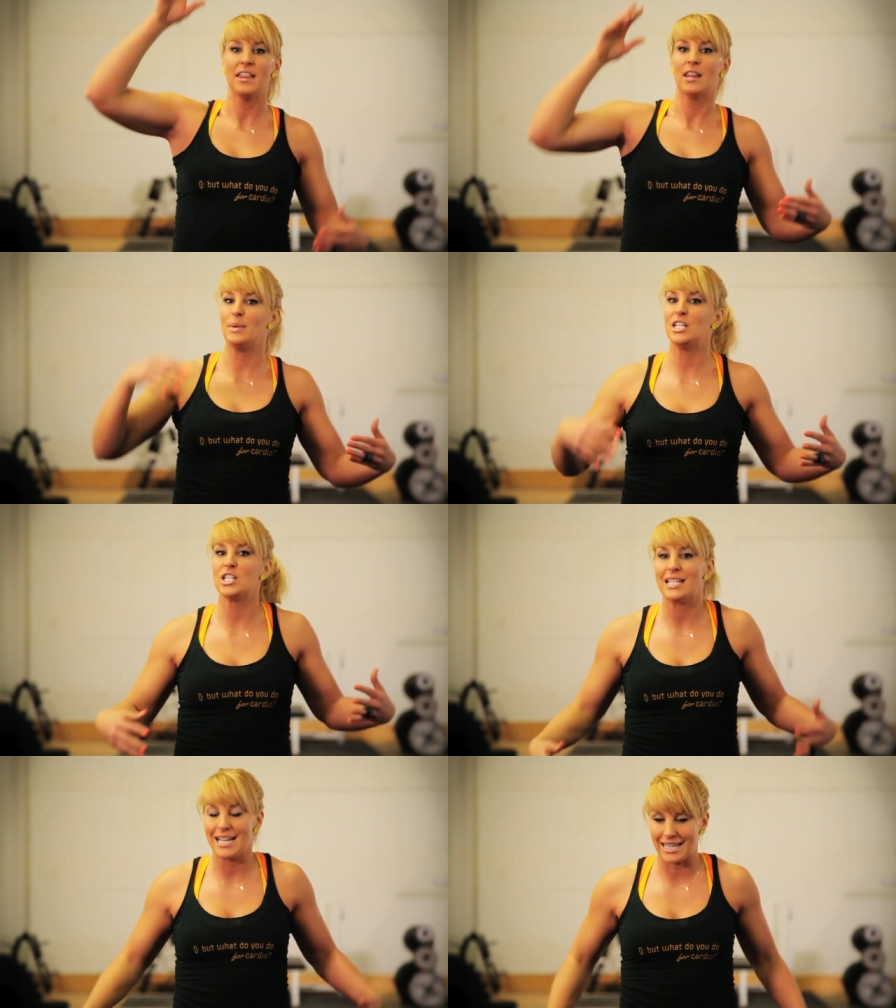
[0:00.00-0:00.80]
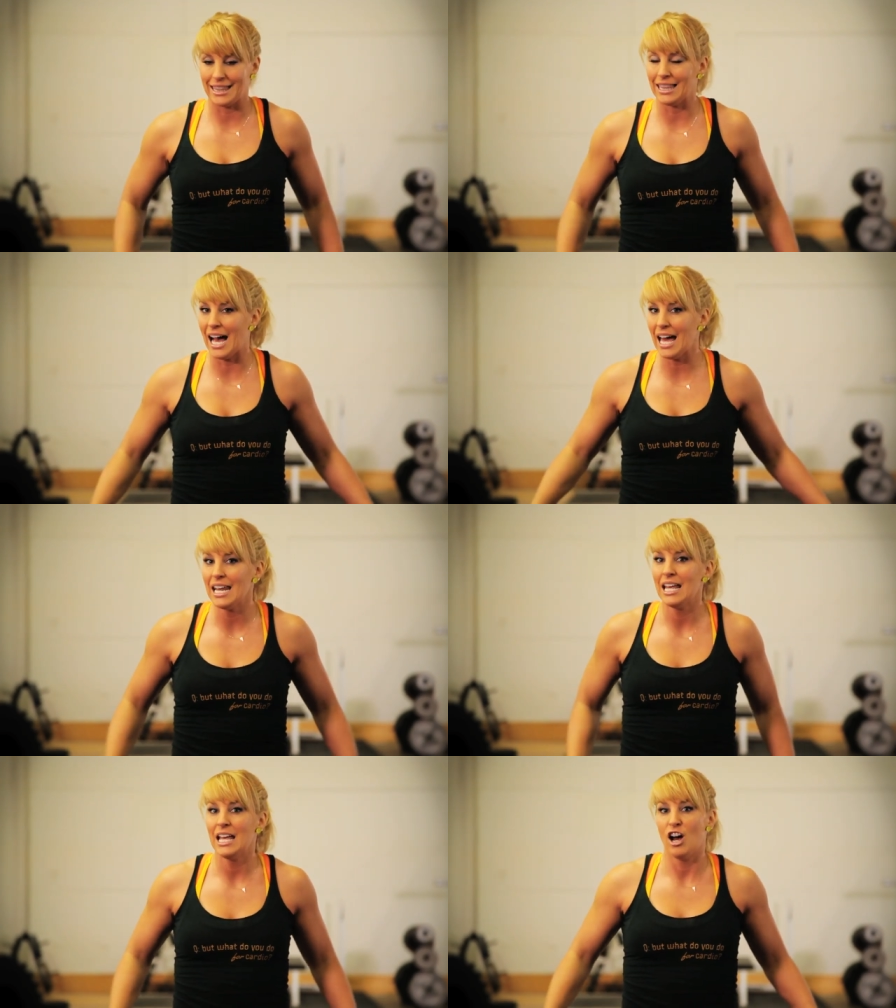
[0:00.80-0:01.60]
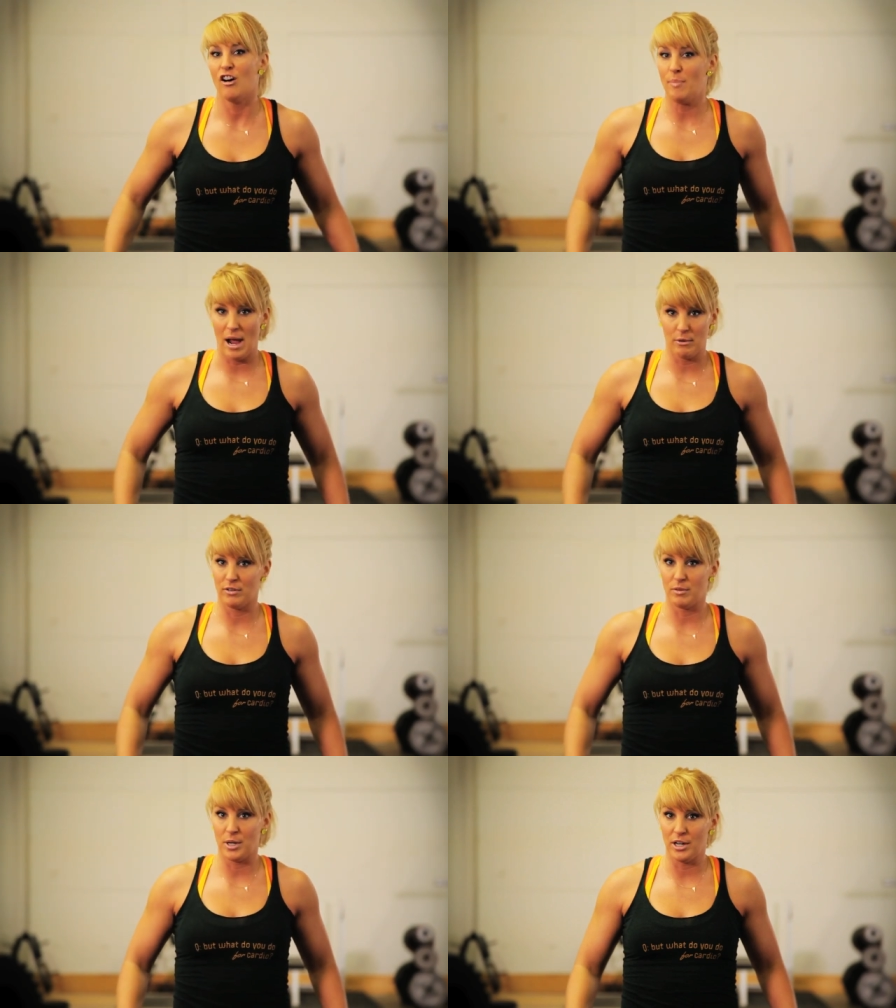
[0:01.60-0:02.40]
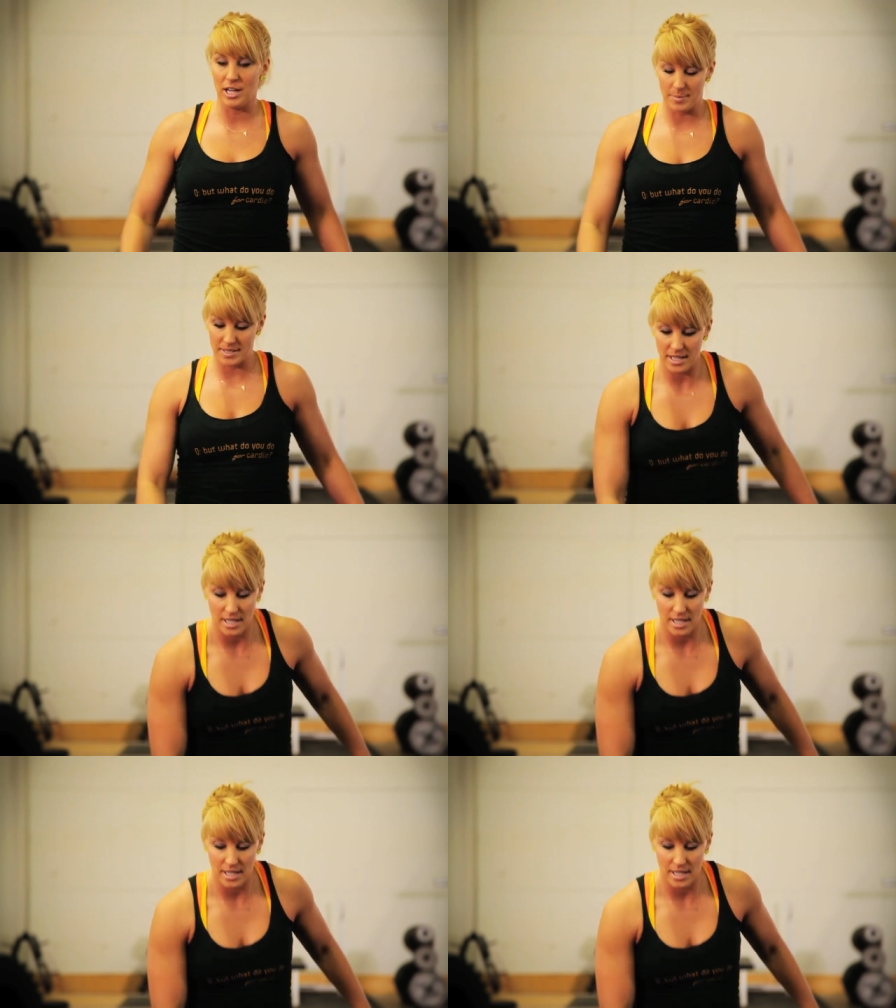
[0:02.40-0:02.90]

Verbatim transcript: That means it takes a lot of power from your hips.